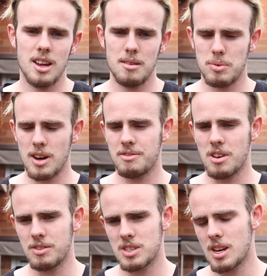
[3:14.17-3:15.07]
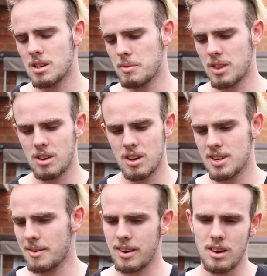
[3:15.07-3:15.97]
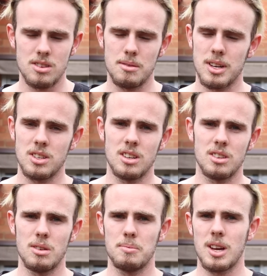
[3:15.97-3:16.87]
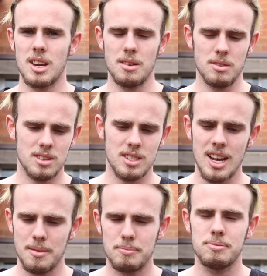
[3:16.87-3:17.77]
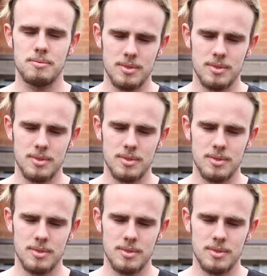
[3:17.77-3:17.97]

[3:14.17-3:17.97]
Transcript: I had a brief conversation with the coach. I won't go too much into it, but I'm